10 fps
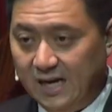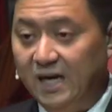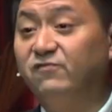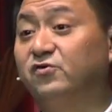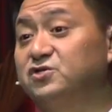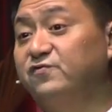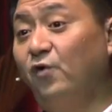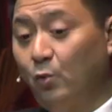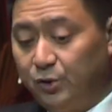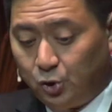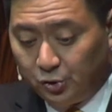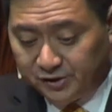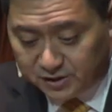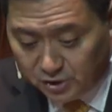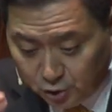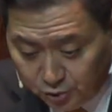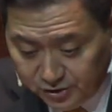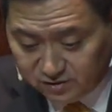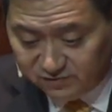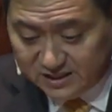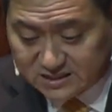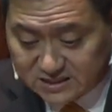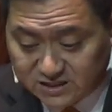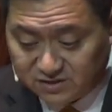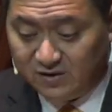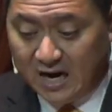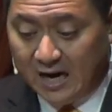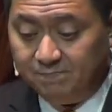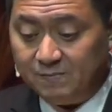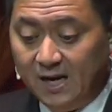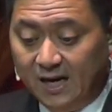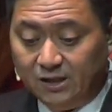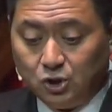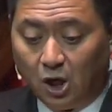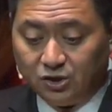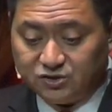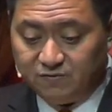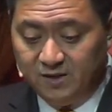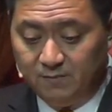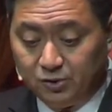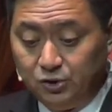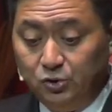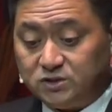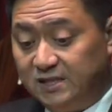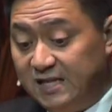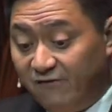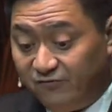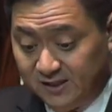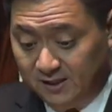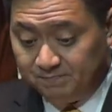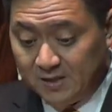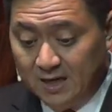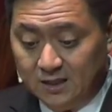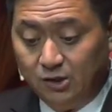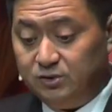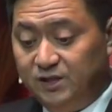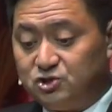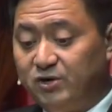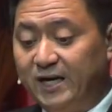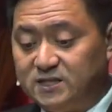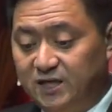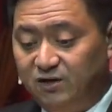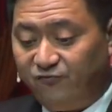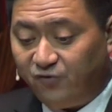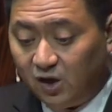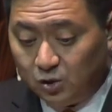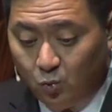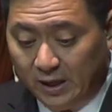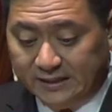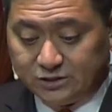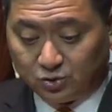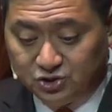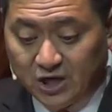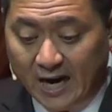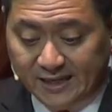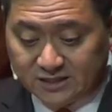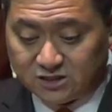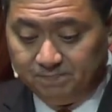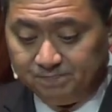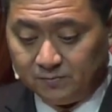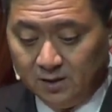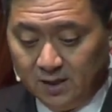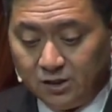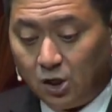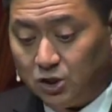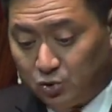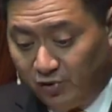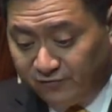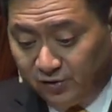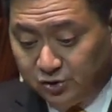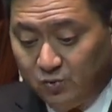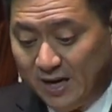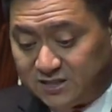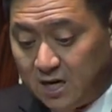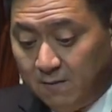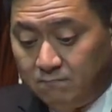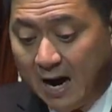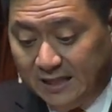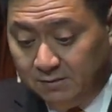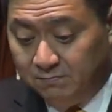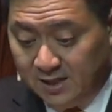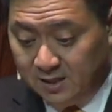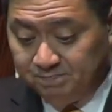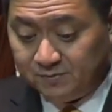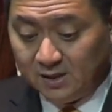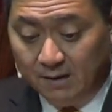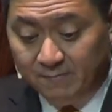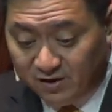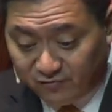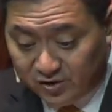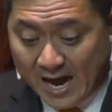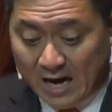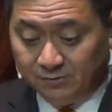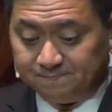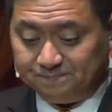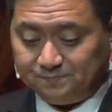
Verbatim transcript: In verse 4, we're told that the union of these sons of God and daughters of men produced the Nephilim, literally translated fallen ones or giants and they're also referred to as mighty men and men of renown.